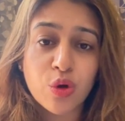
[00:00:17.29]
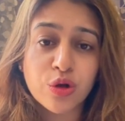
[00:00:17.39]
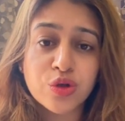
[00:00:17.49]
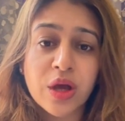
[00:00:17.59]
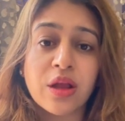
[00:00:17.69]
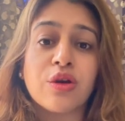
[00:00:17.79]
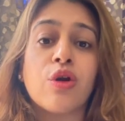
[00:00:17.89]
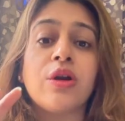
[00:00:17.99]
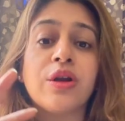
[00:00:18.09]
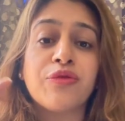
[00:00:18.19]

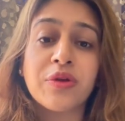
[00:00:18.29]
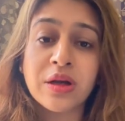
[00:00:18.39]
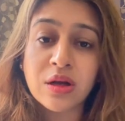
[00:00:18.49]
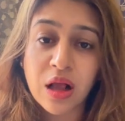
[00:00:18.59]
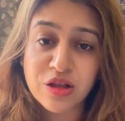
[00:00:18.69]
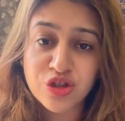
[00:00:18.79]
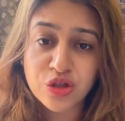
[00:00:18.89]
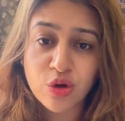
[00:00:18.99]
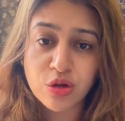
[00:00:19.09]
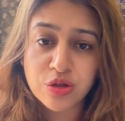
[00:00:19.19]
altogether or different
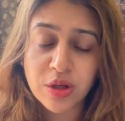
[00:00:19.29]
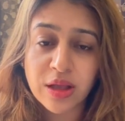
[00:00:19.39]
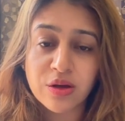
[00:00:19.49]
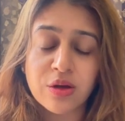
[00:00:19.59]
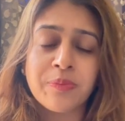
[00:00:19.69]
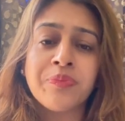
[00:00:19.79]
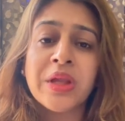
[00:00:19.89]
cultures altogether.